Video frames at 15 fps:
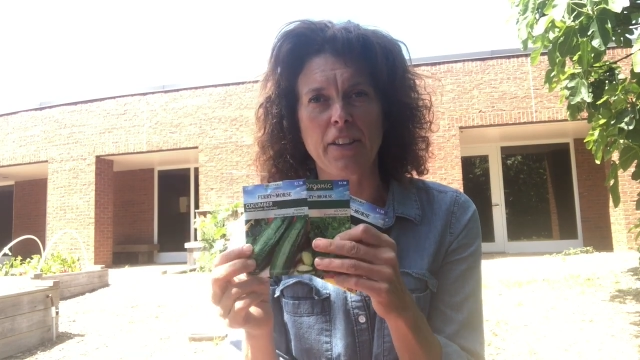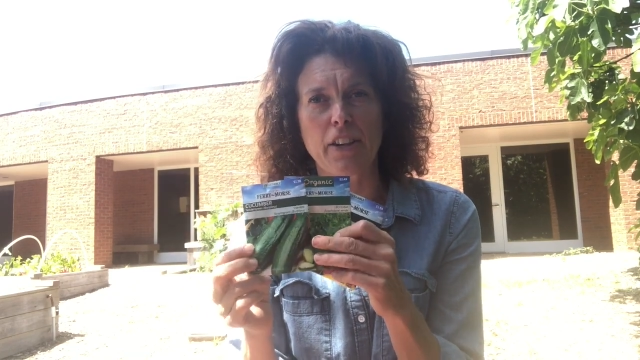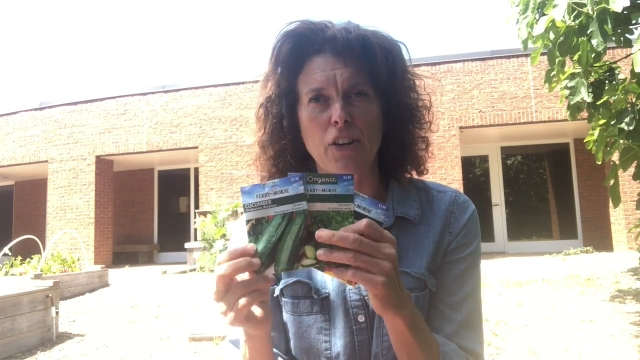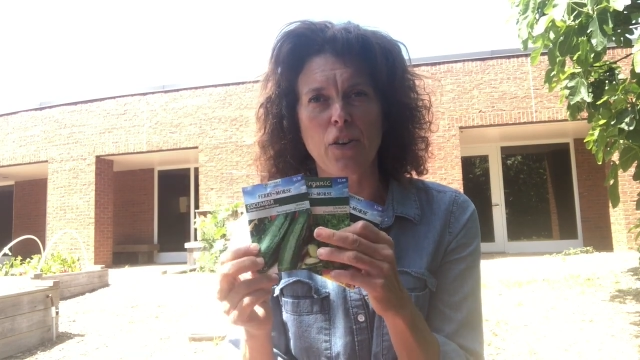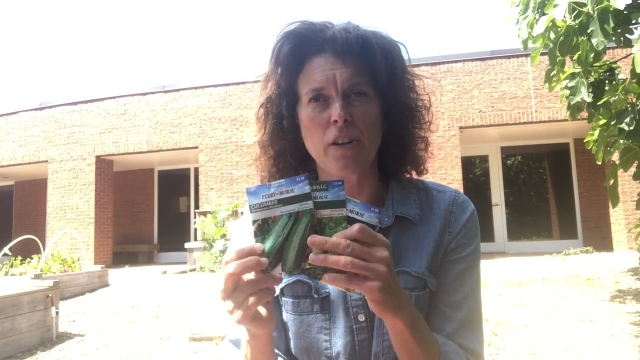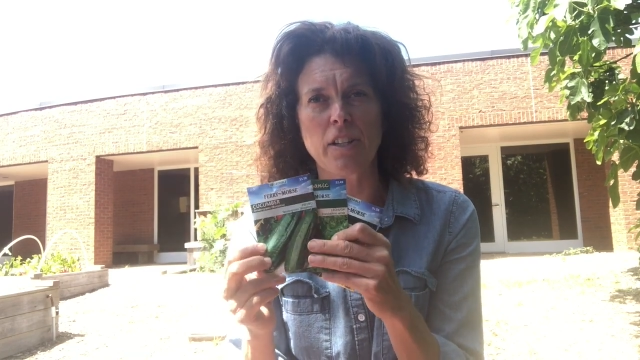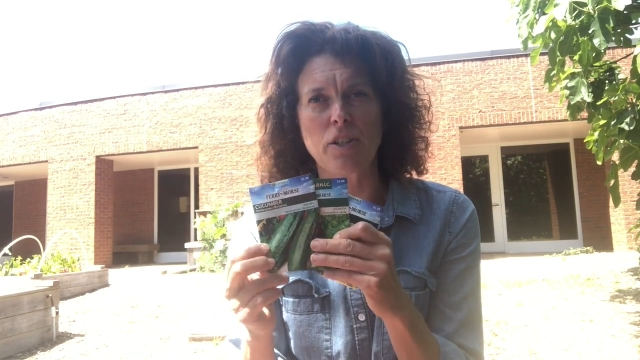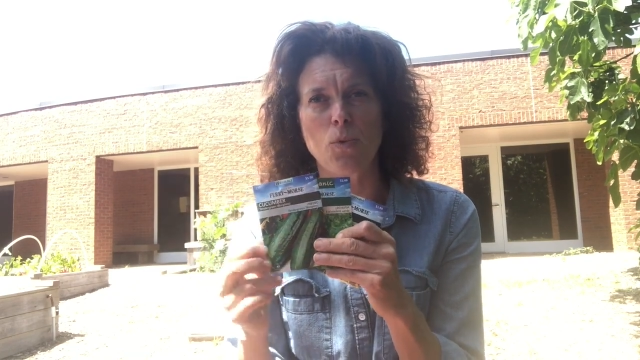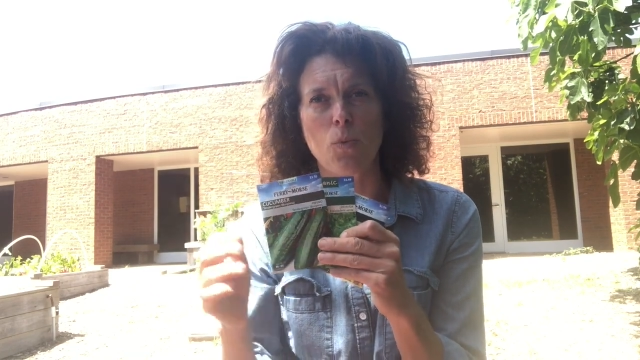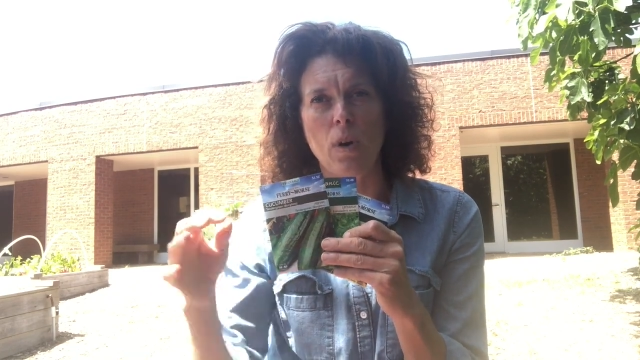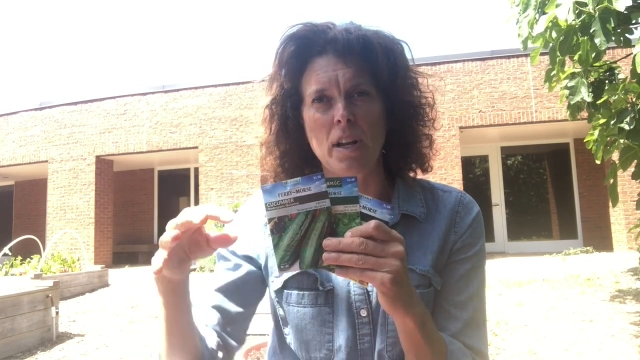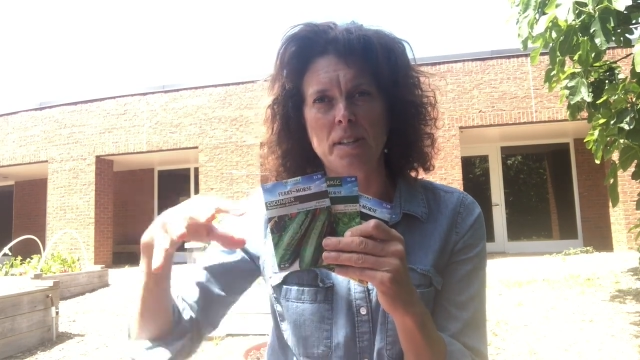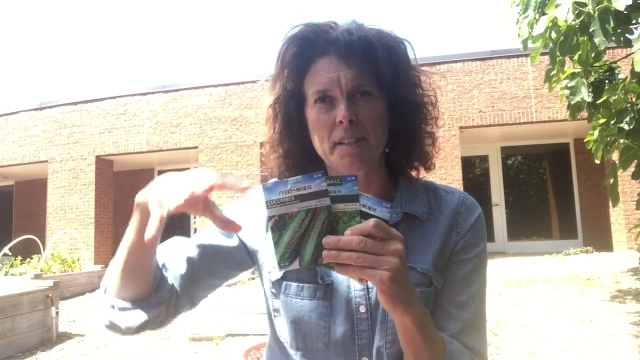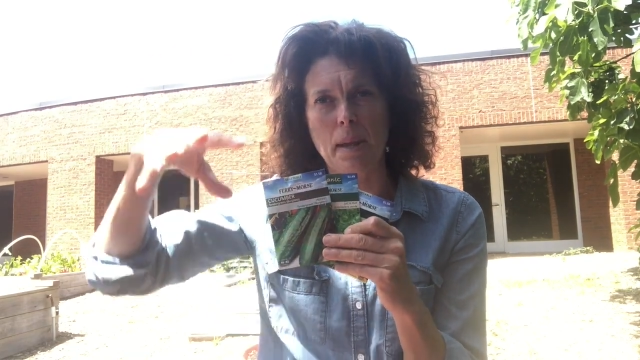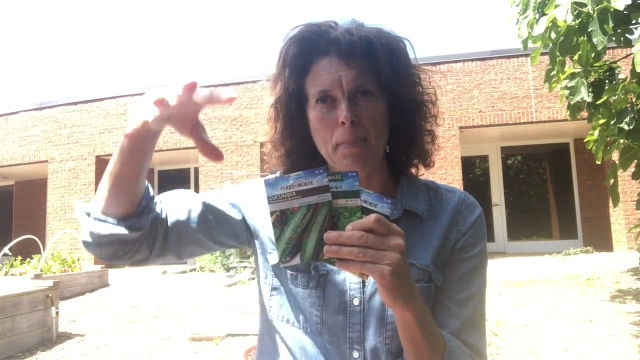They're going to
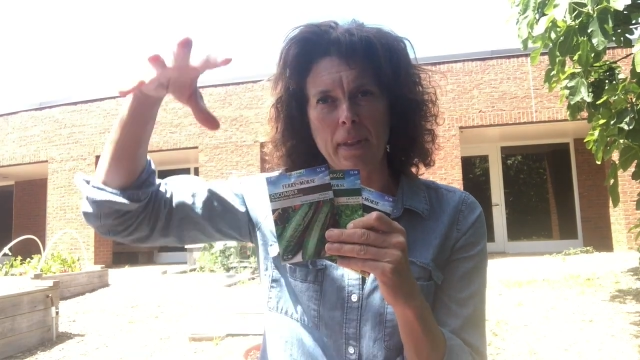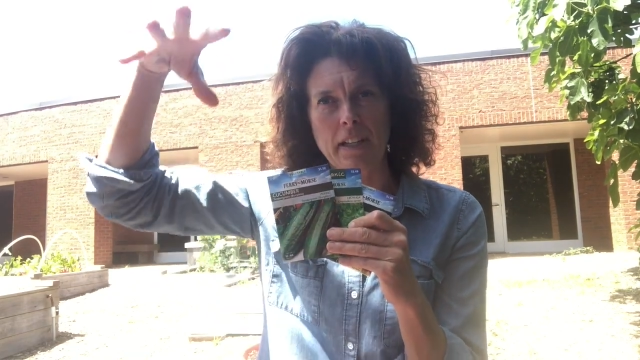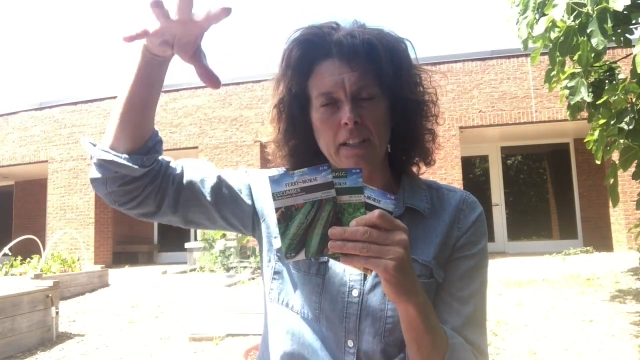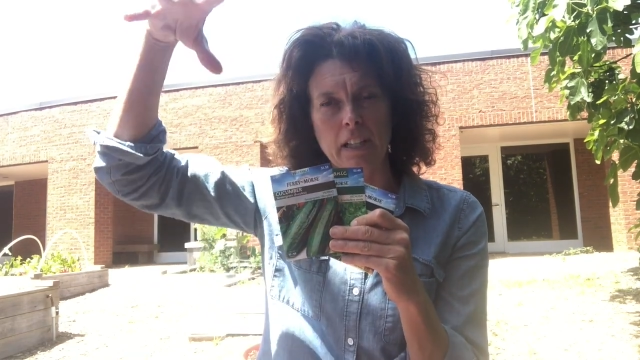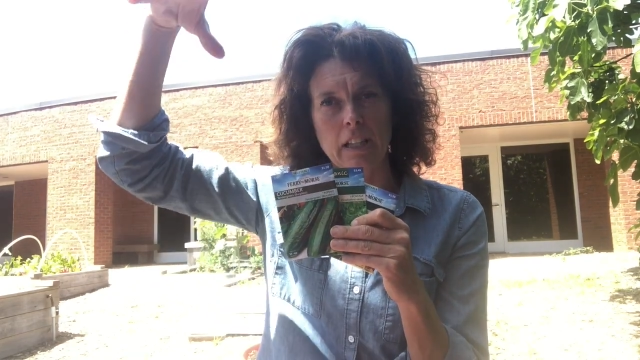want something to